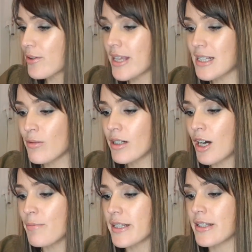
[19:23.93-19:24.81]
this one
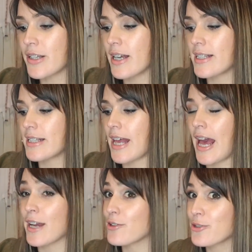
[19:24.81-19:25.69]
comes in sizes
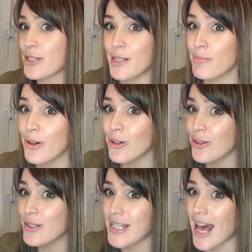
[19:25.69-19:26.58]
extra
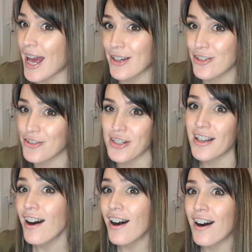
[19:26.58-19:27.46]
small to extra
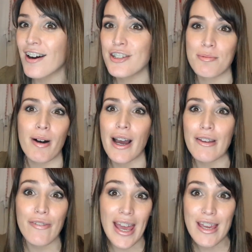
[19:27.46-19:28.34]
large, my
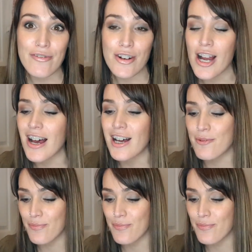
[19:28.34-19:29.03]
favourite.